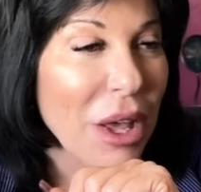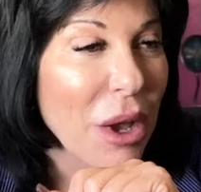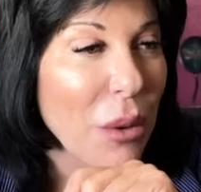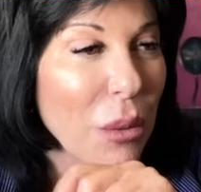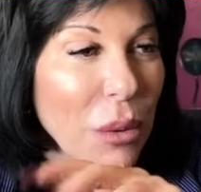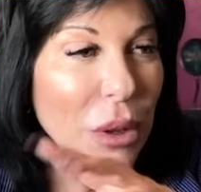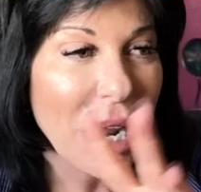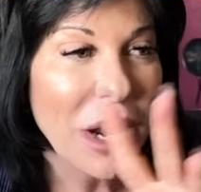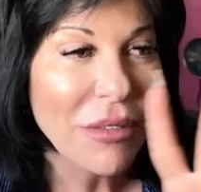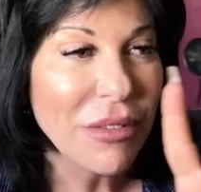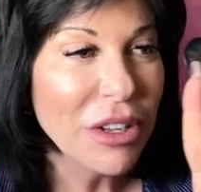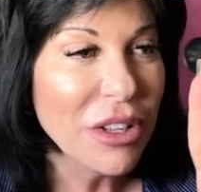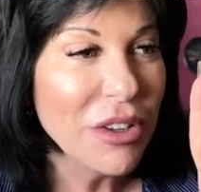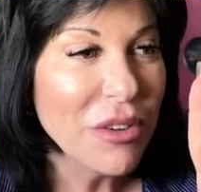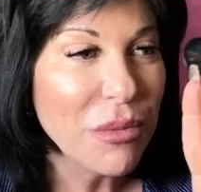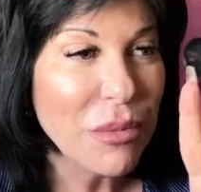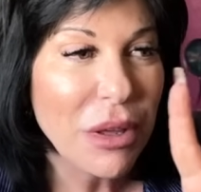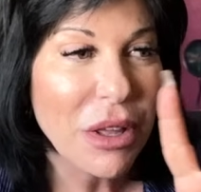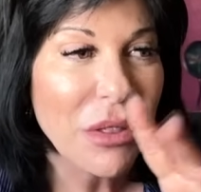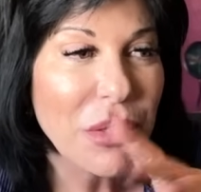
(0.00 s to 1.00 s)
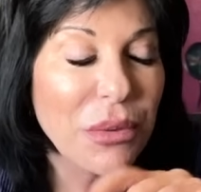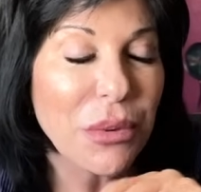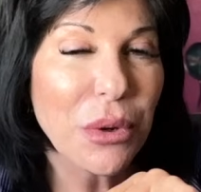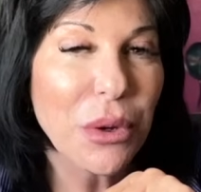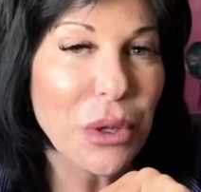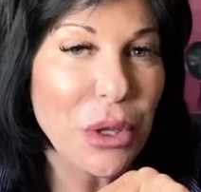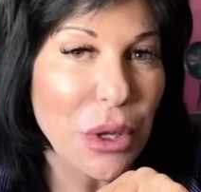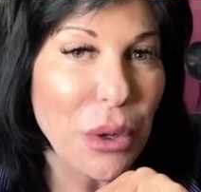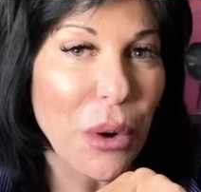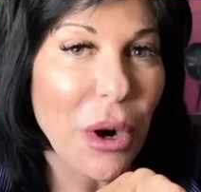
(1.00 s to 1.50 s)
Whatever you've been
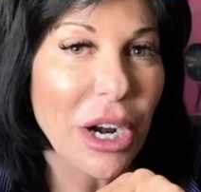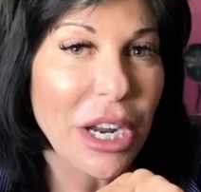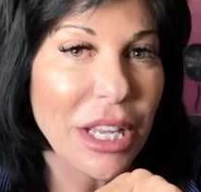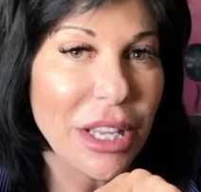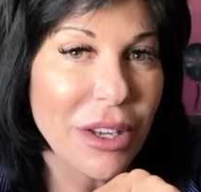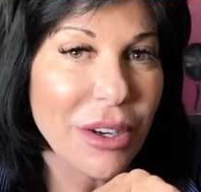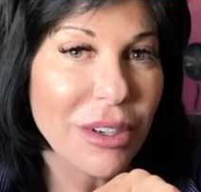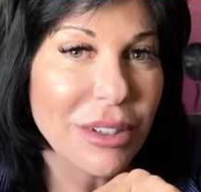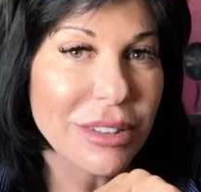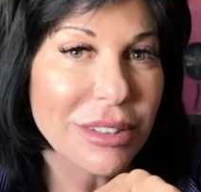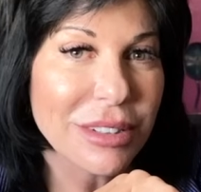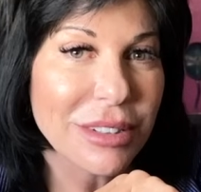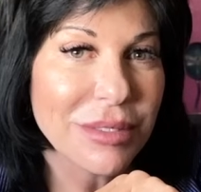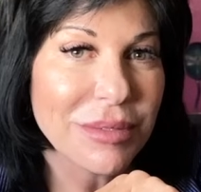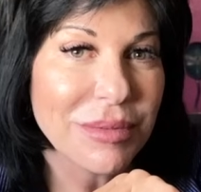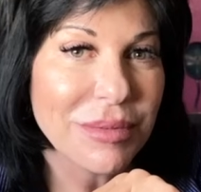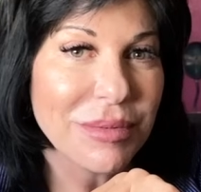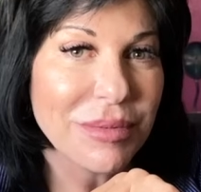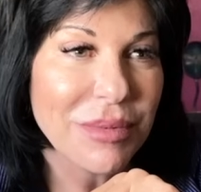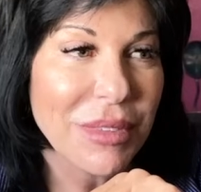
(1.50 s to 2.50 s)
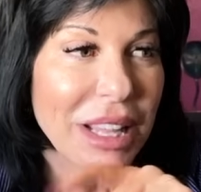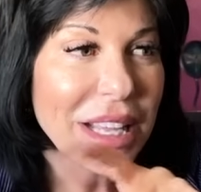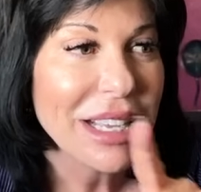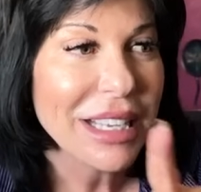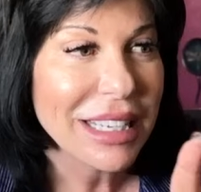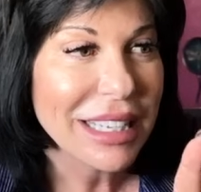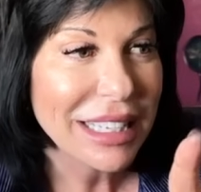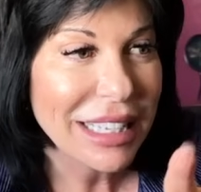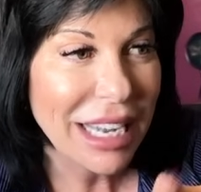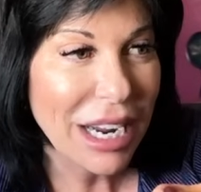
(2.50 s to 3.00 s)
through, you are healed.
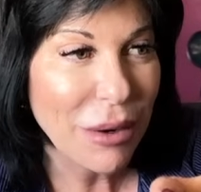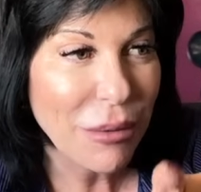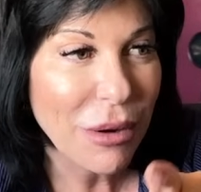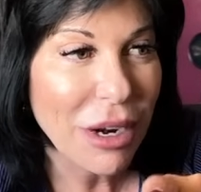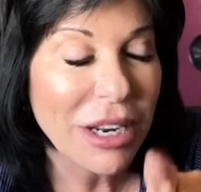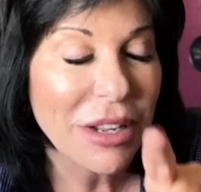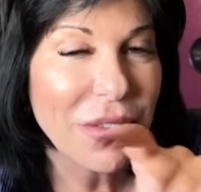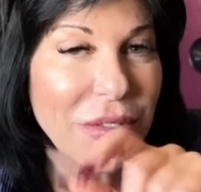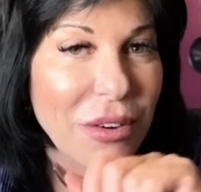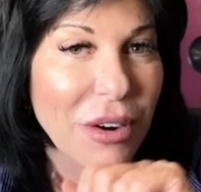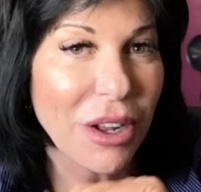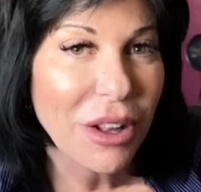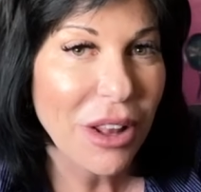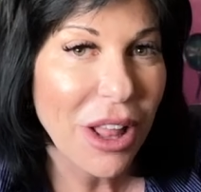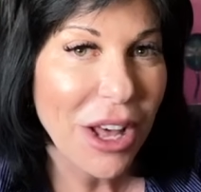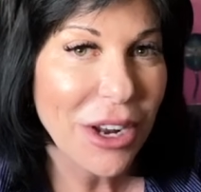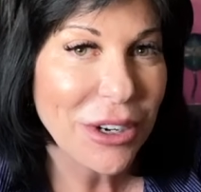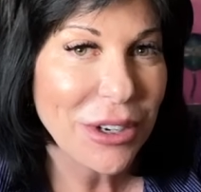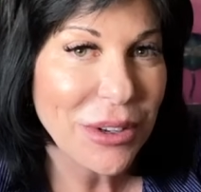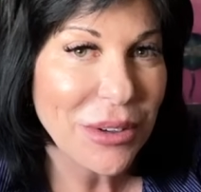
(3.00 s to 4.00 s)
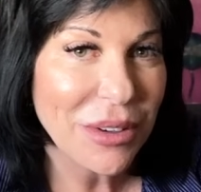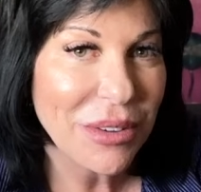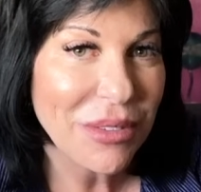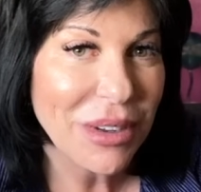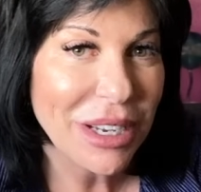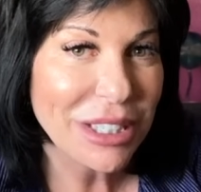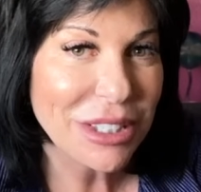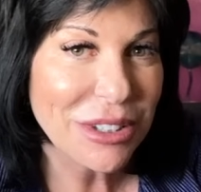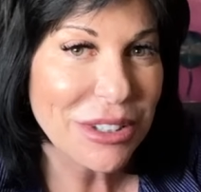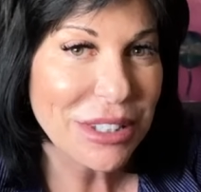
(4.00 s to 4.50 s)
Get ready for a lot of new
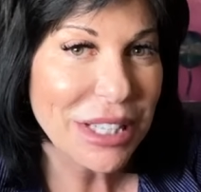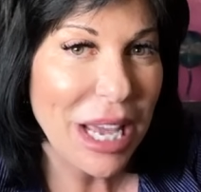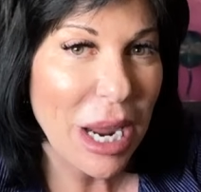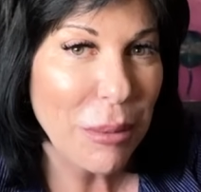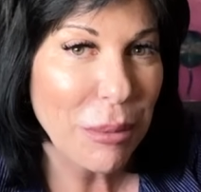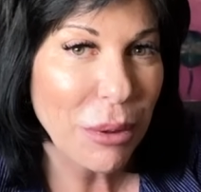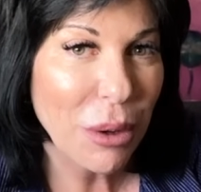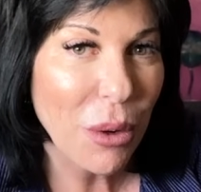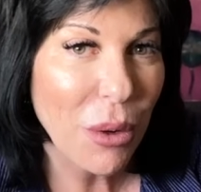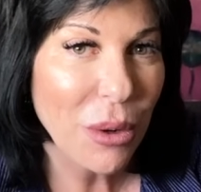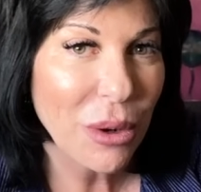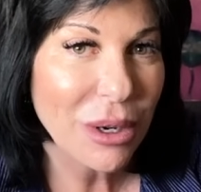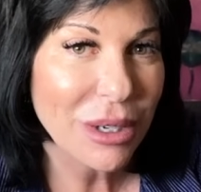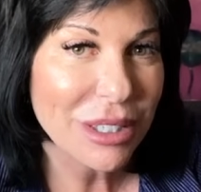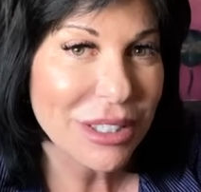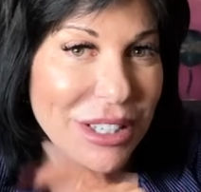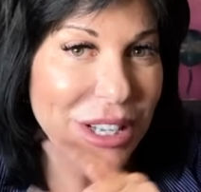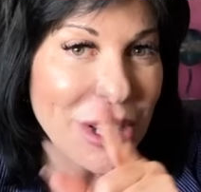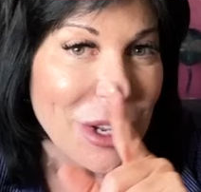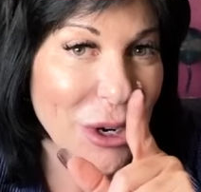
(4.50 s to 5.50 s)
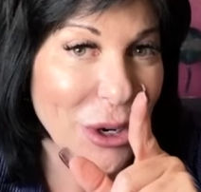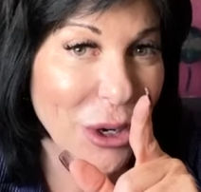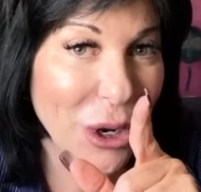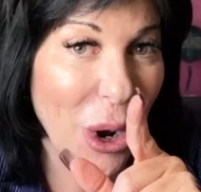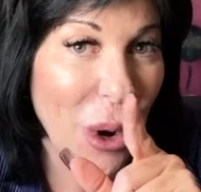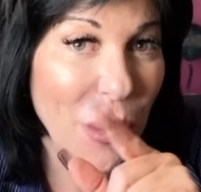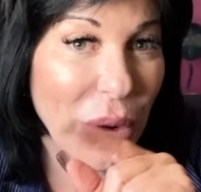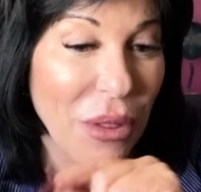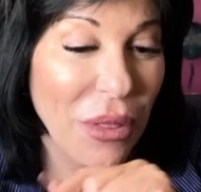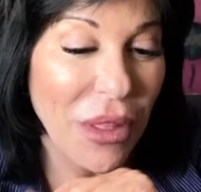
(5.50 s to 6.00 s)
adventures, Capricorns. You're
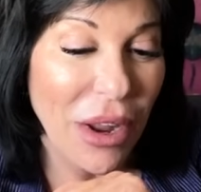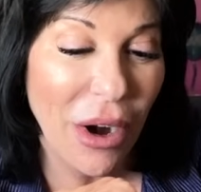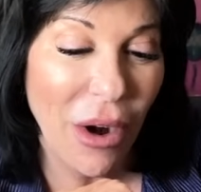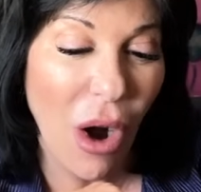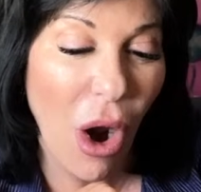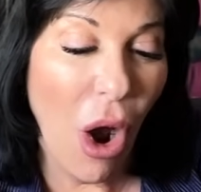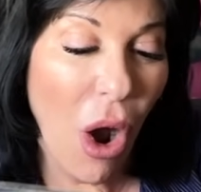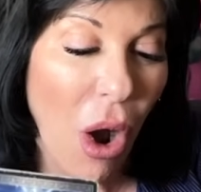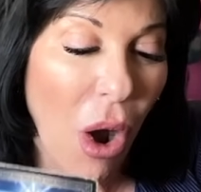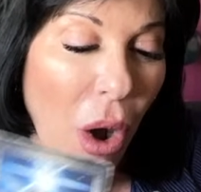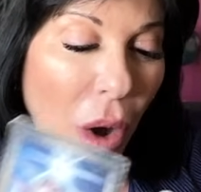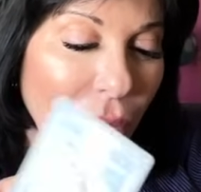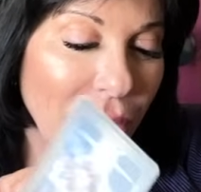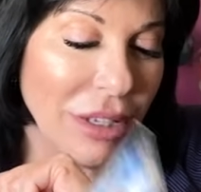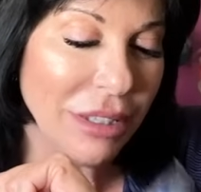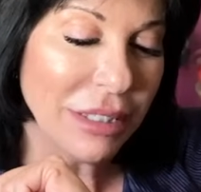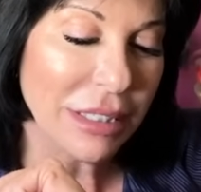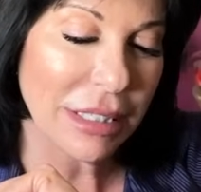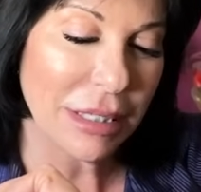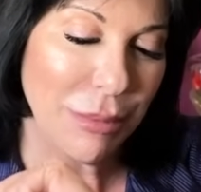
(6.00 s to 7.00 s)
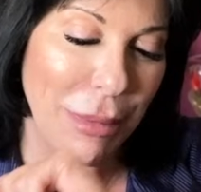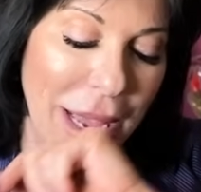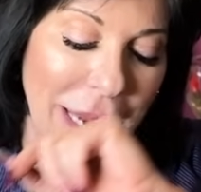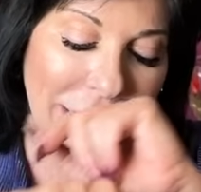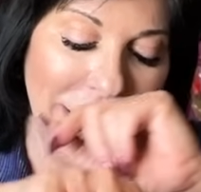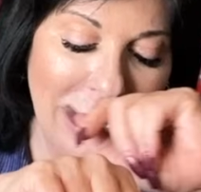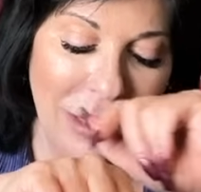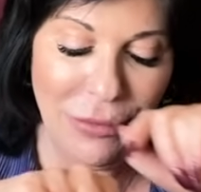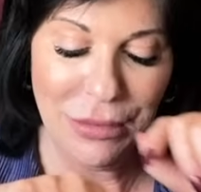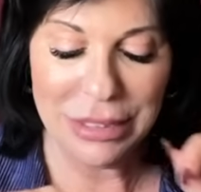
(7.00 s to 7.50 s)
going there. Oh, this is
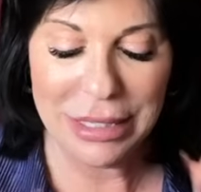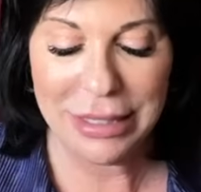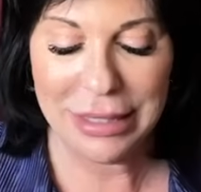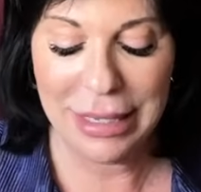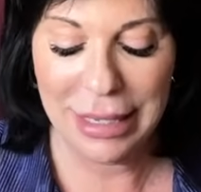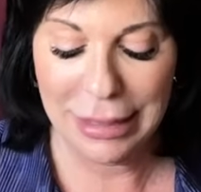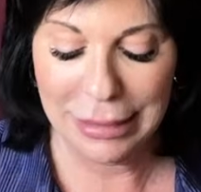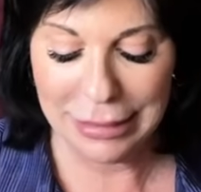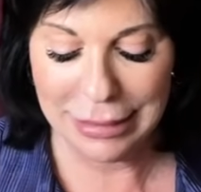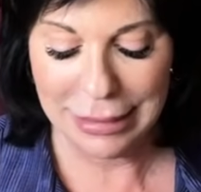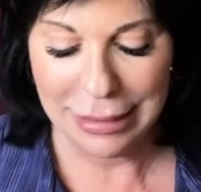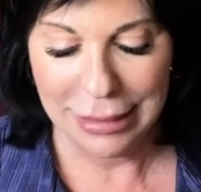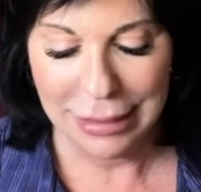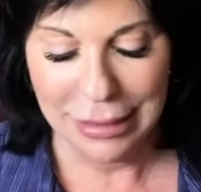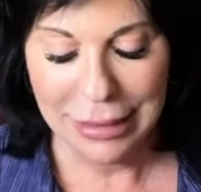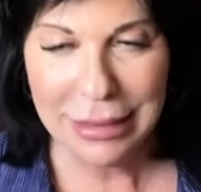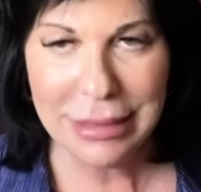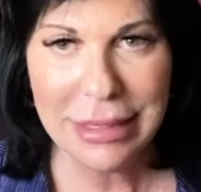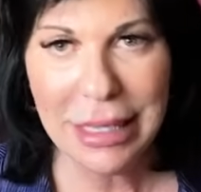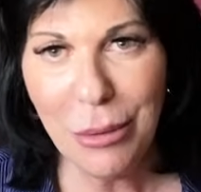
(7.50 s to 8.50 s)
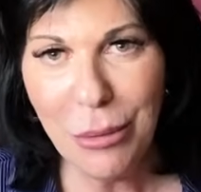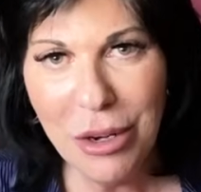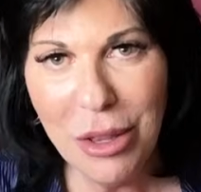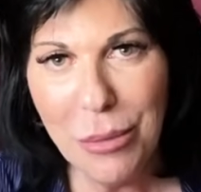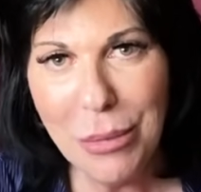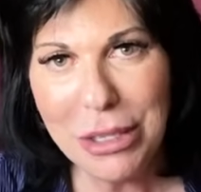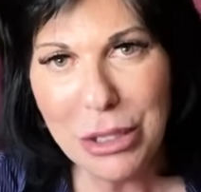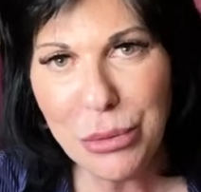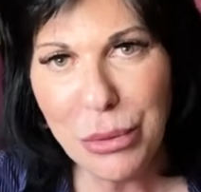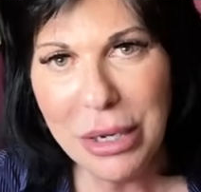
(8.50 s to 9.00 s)
magnificent. It's like one of the
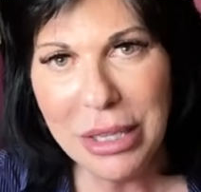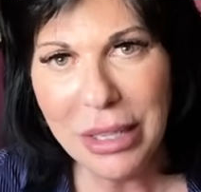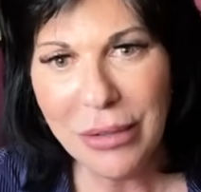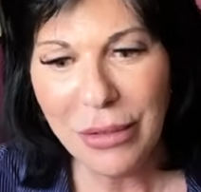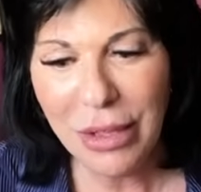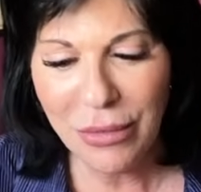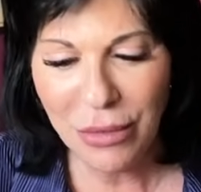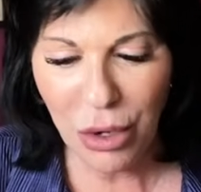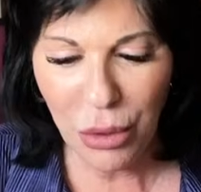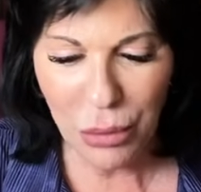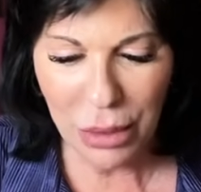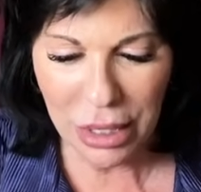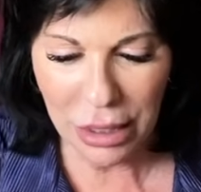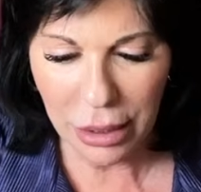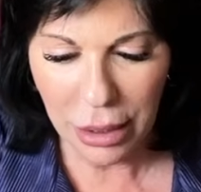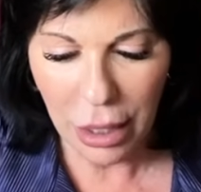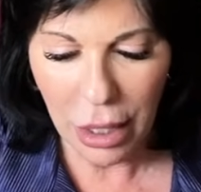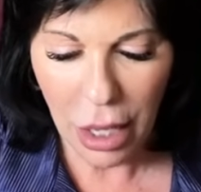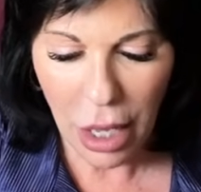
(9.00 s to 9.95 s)
best readings I've given all week.